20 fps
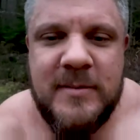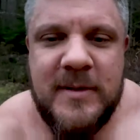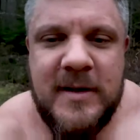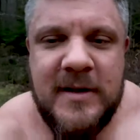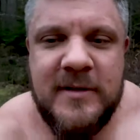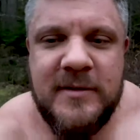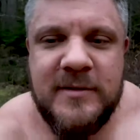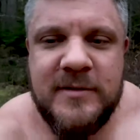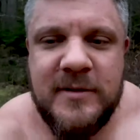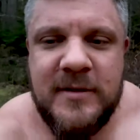
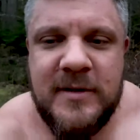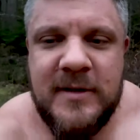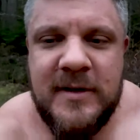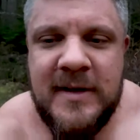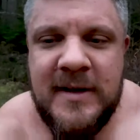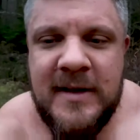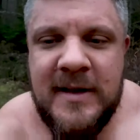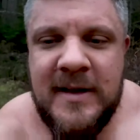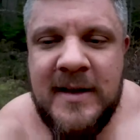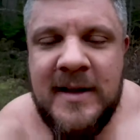Man, so
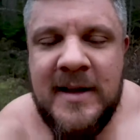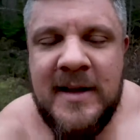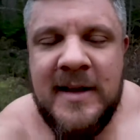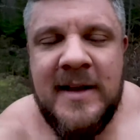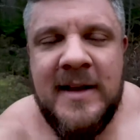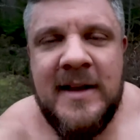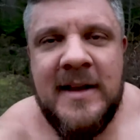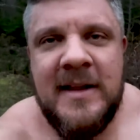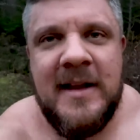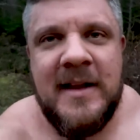
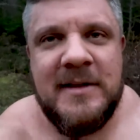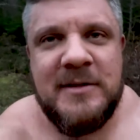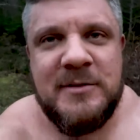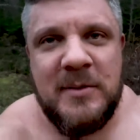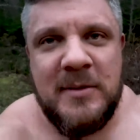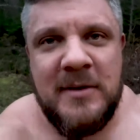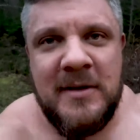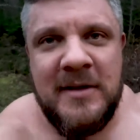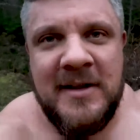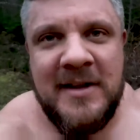that's
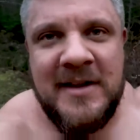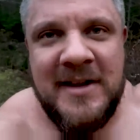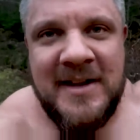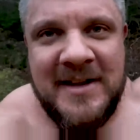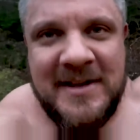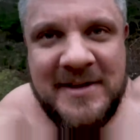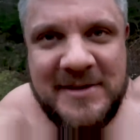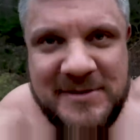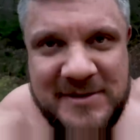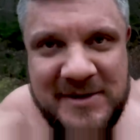where the
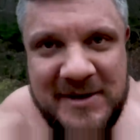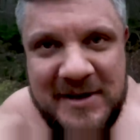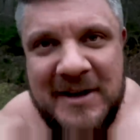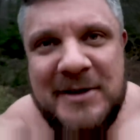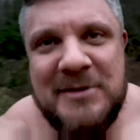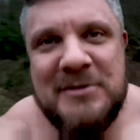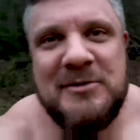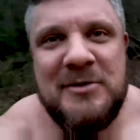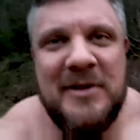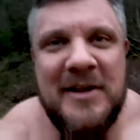
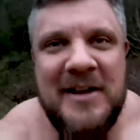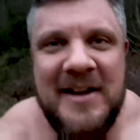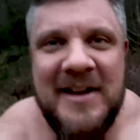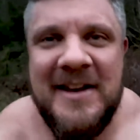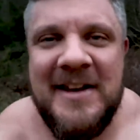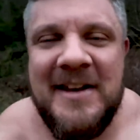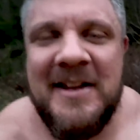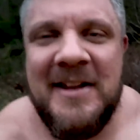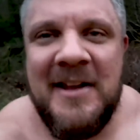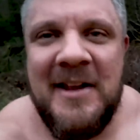serious
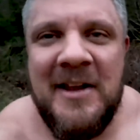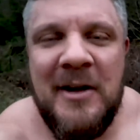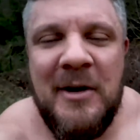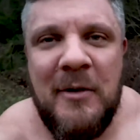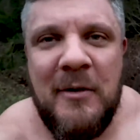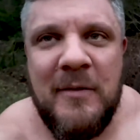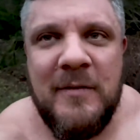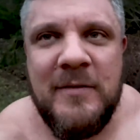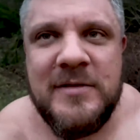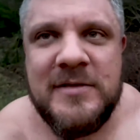training
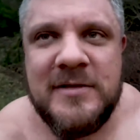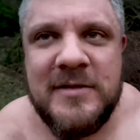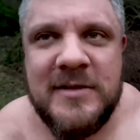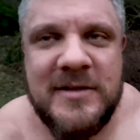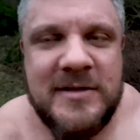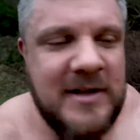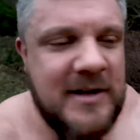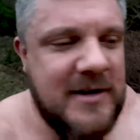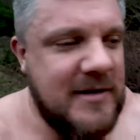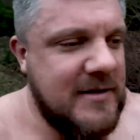obviously
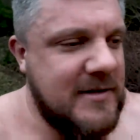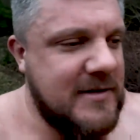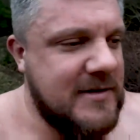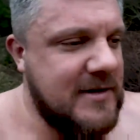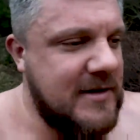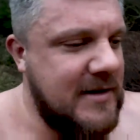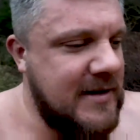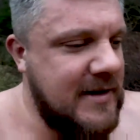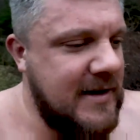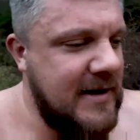starts.
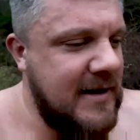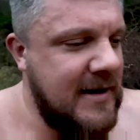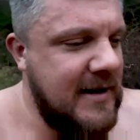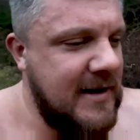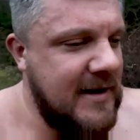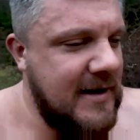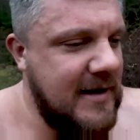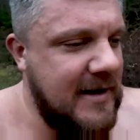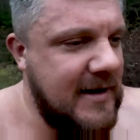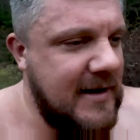
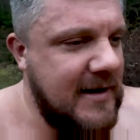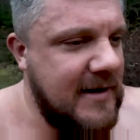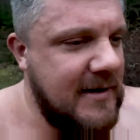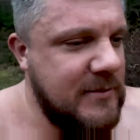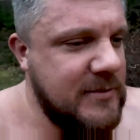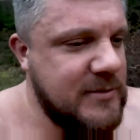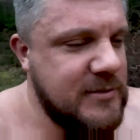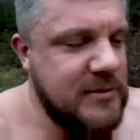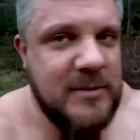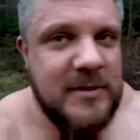Um,
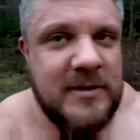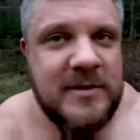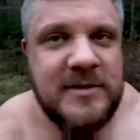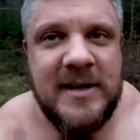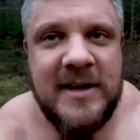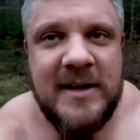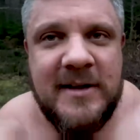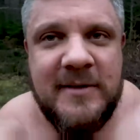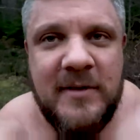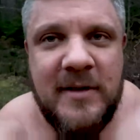super
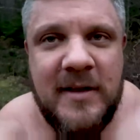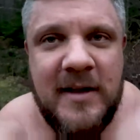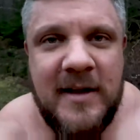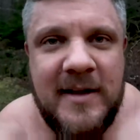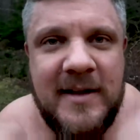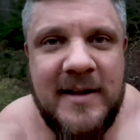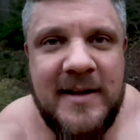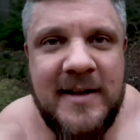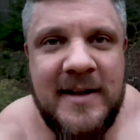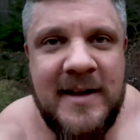excited for
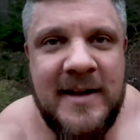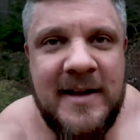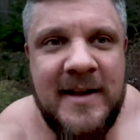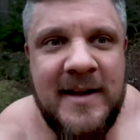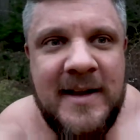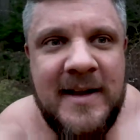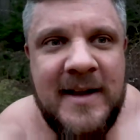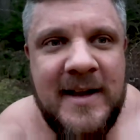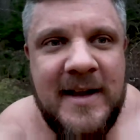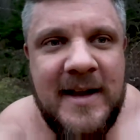that,
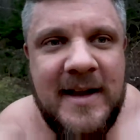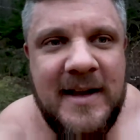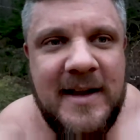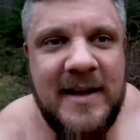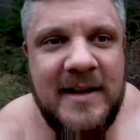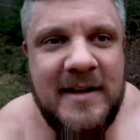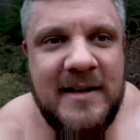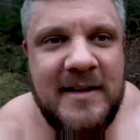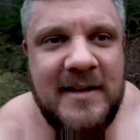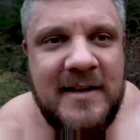
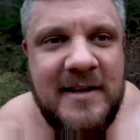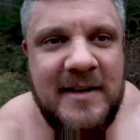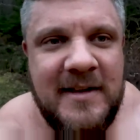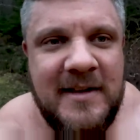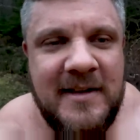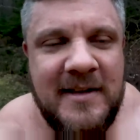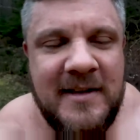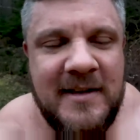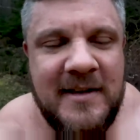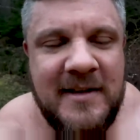and
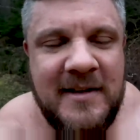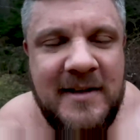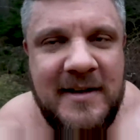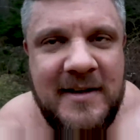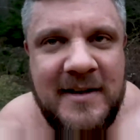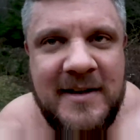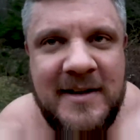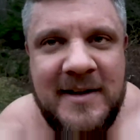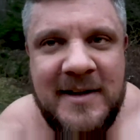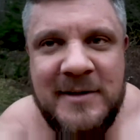
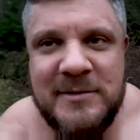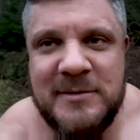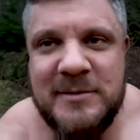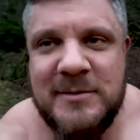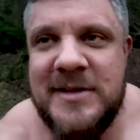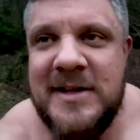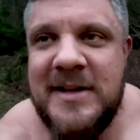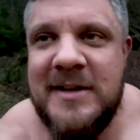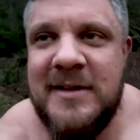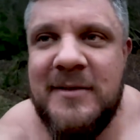yeah, so
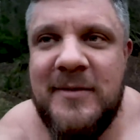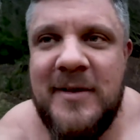we'll see you in the